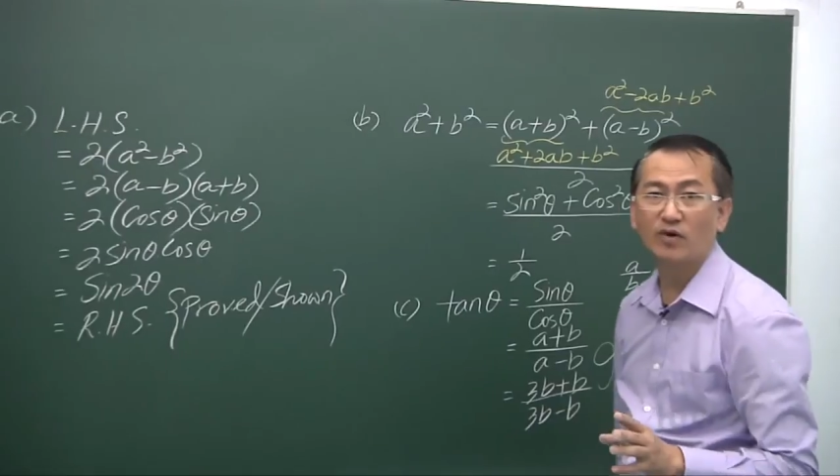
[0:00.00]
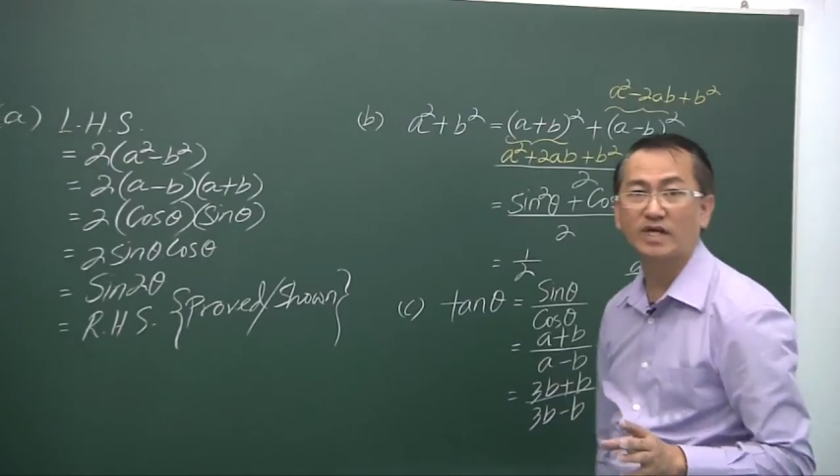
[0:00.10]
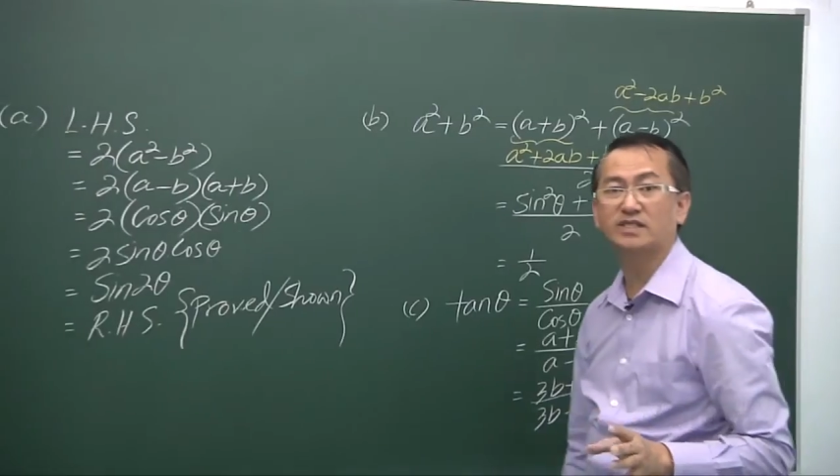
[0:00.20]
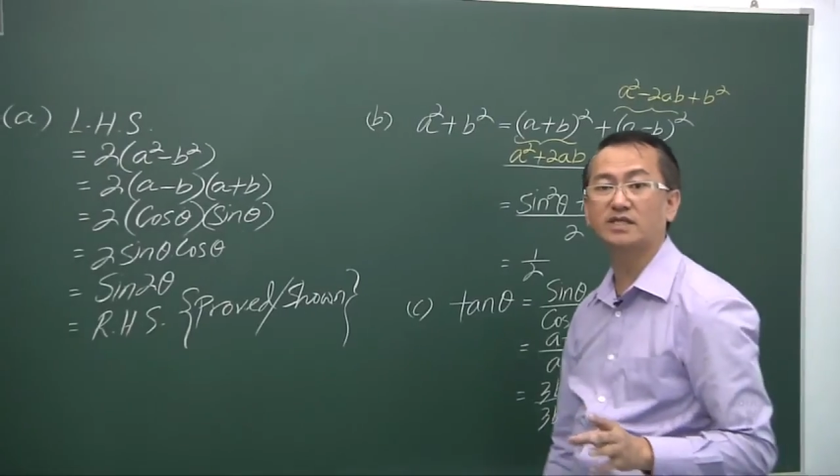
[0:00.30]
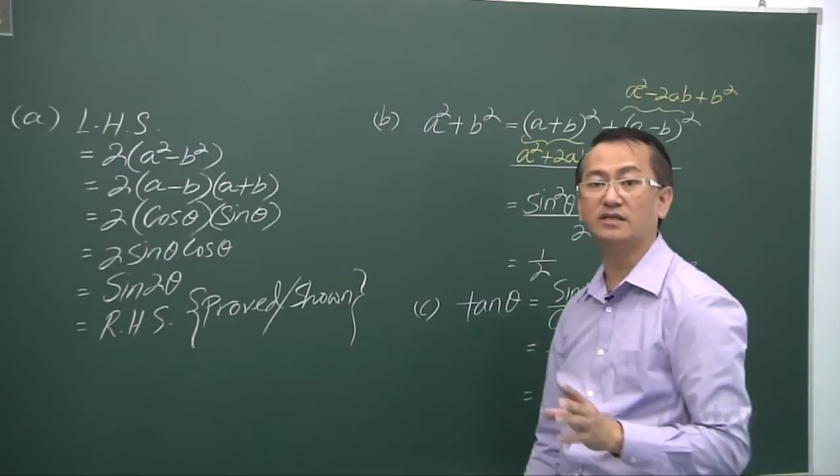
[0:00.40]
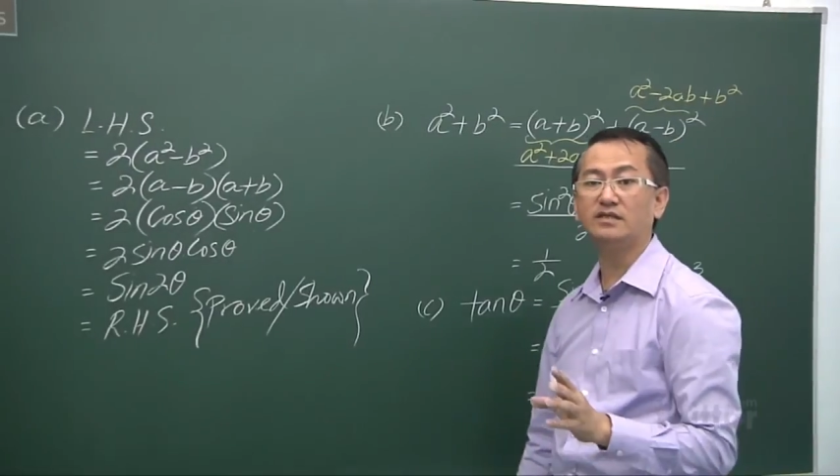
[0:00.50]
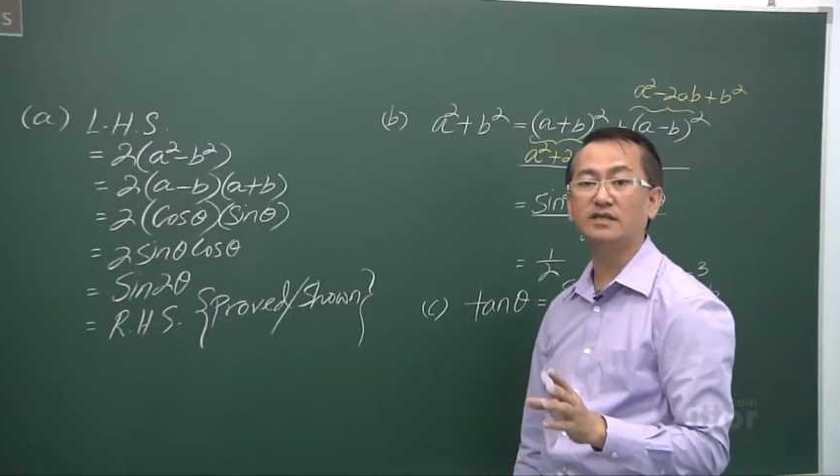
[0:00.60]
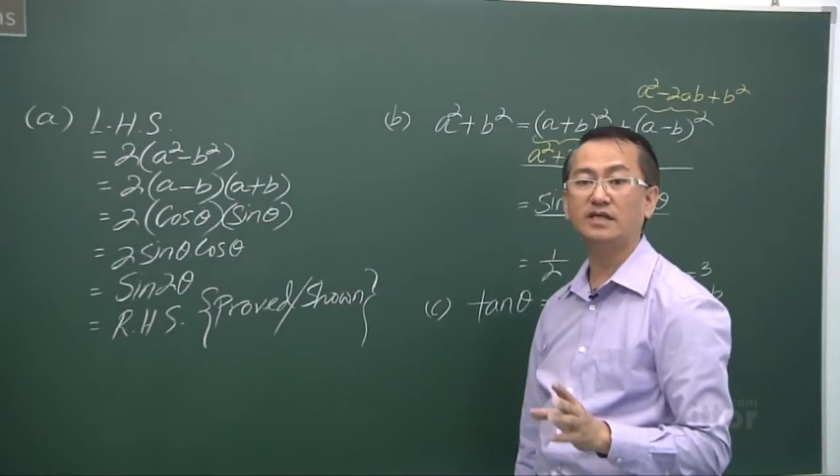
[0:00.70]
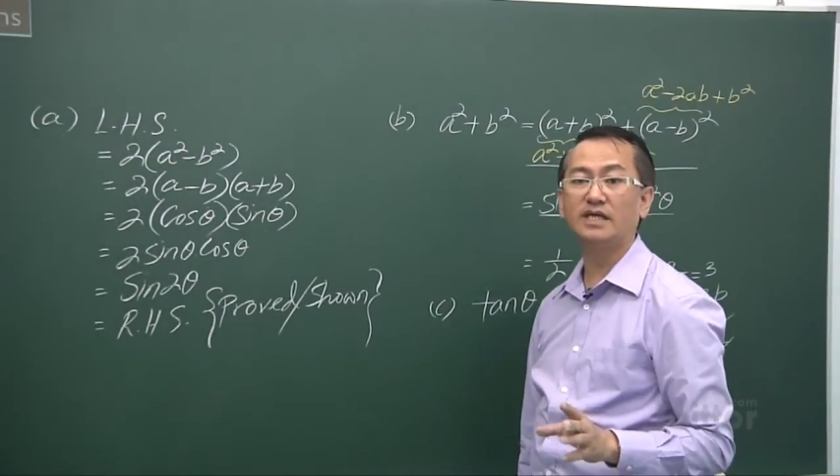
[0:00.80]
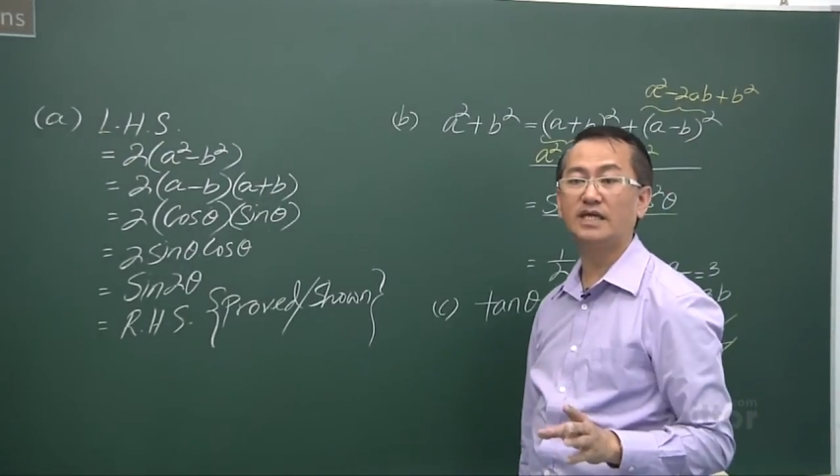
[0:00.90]
question
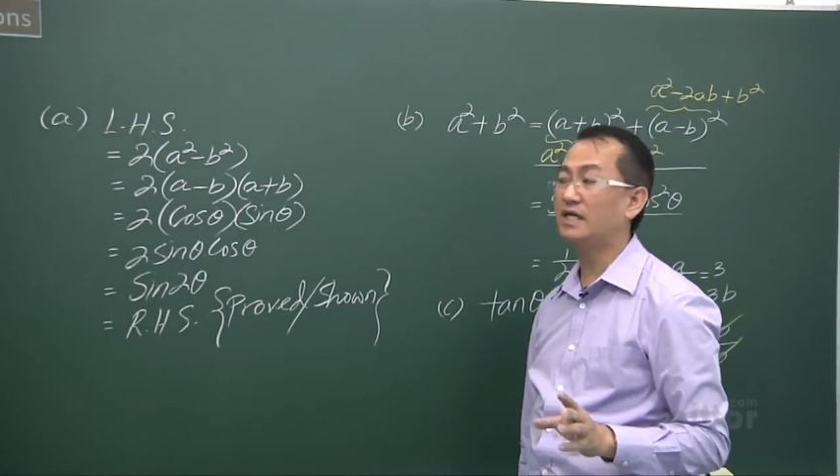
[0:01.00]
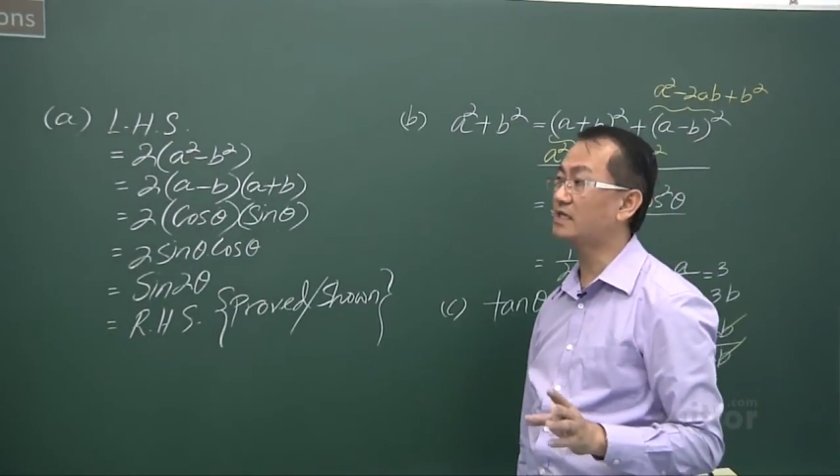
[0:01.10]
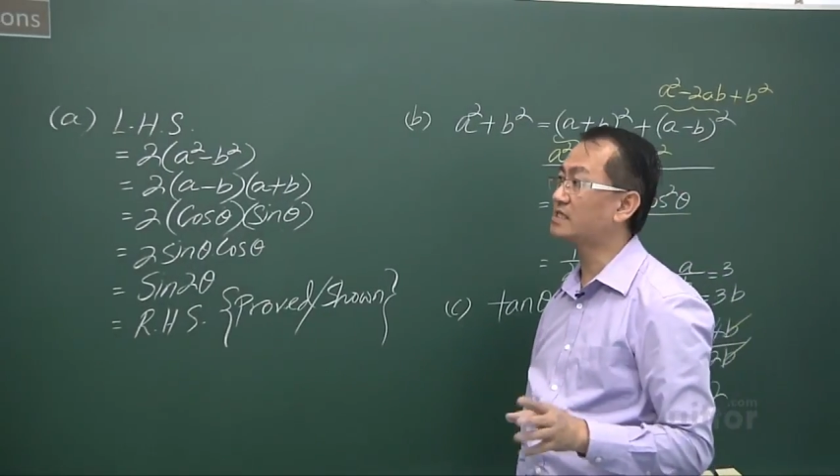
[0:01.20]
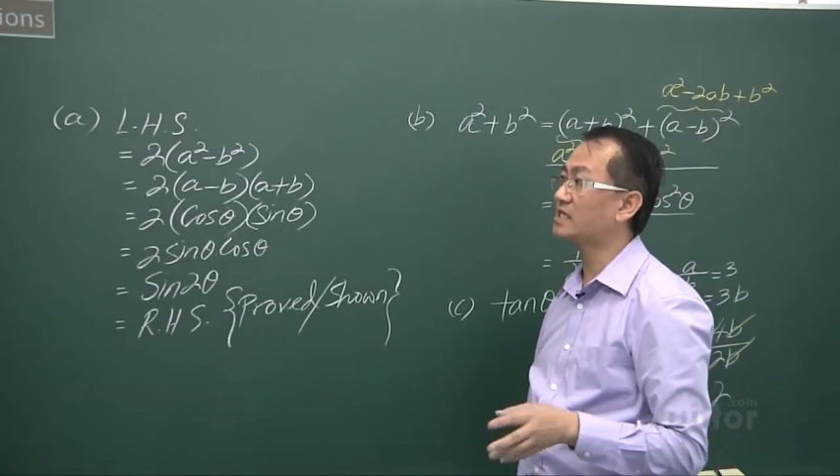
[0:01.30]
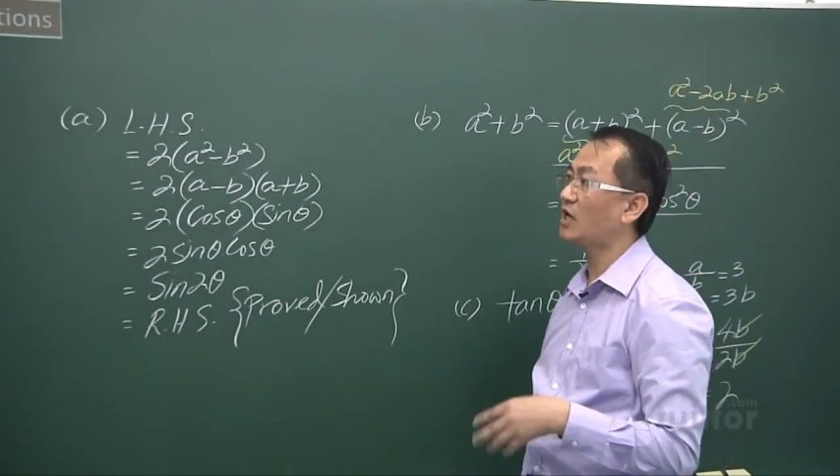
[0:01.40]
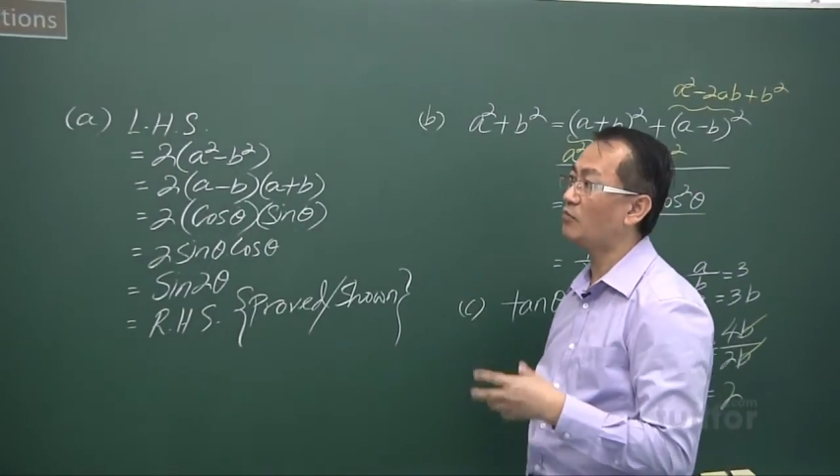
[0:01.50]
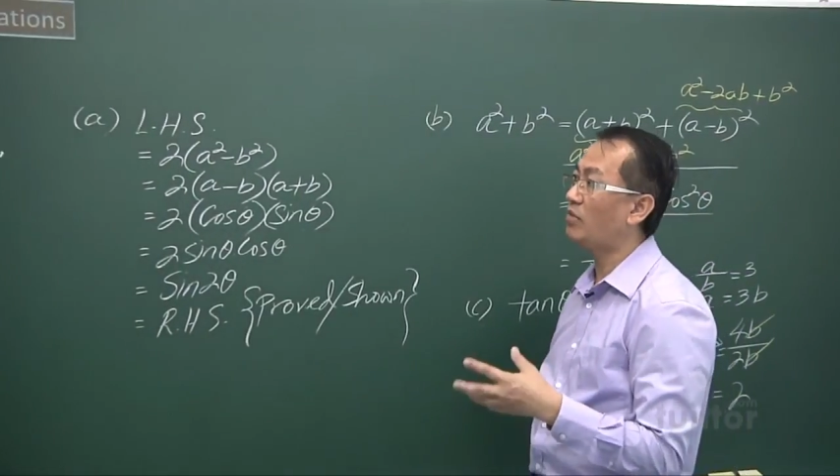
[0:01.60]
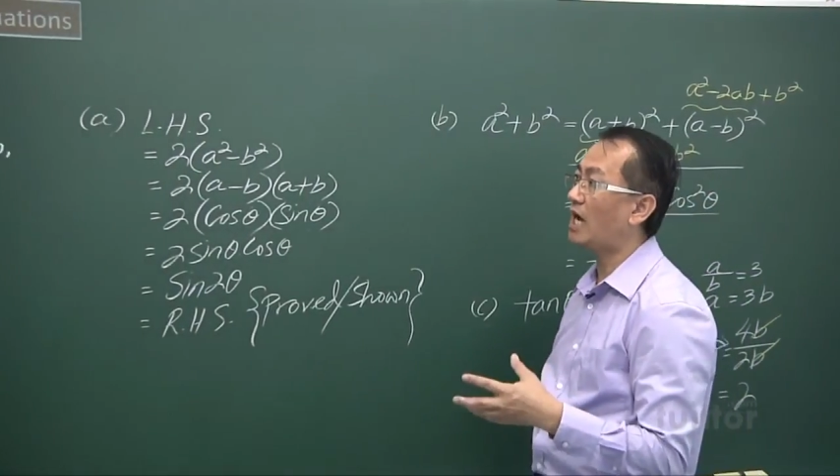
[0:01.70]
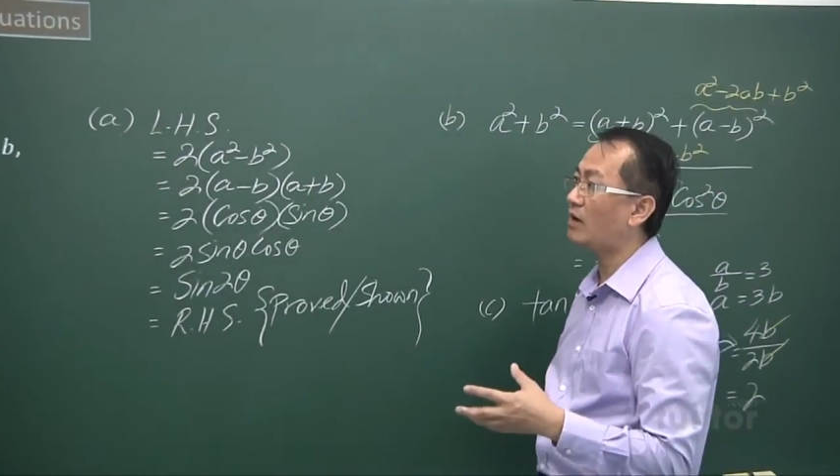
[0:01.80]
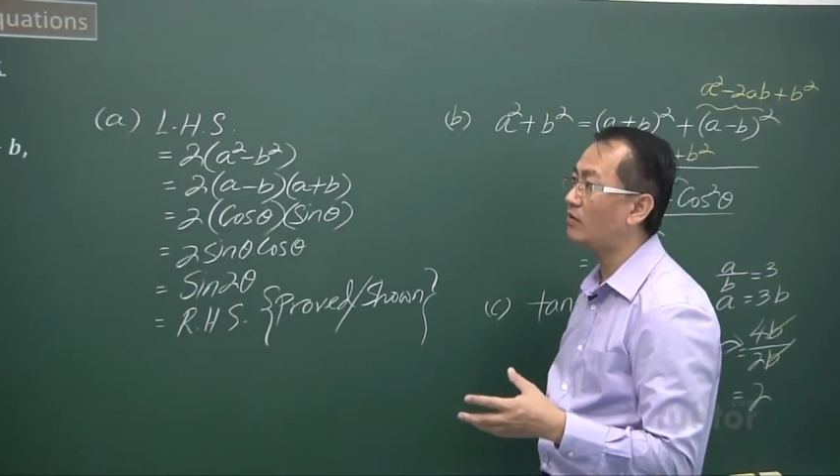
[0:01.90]
is
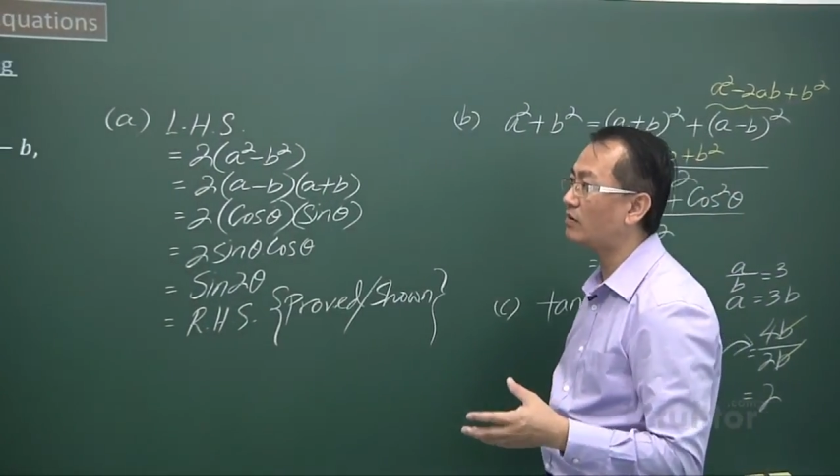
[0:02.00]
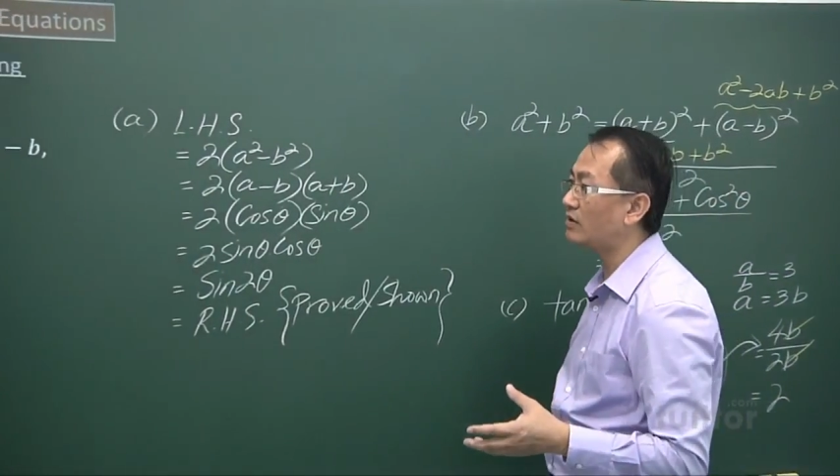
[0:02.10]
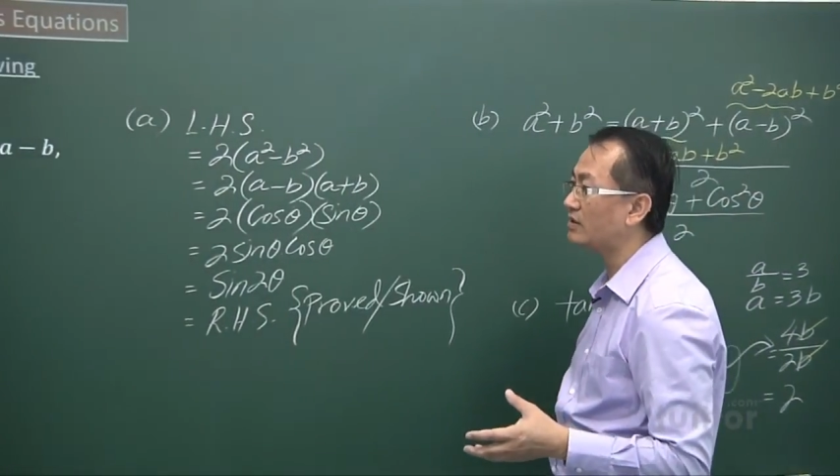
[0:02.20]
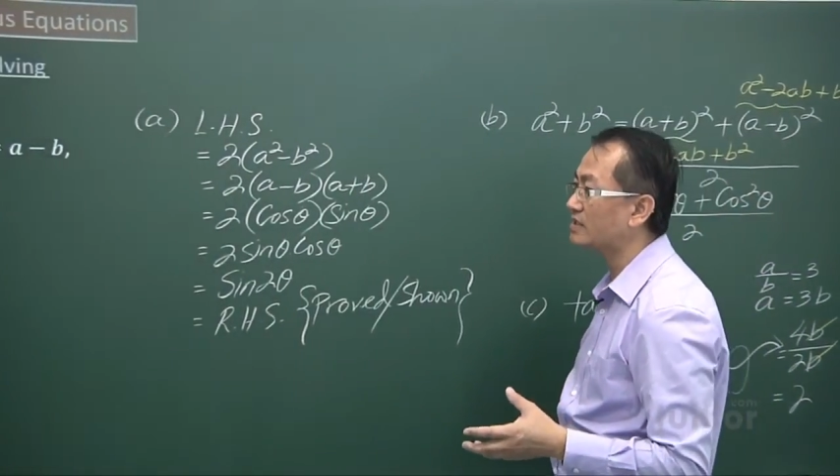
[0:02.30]
about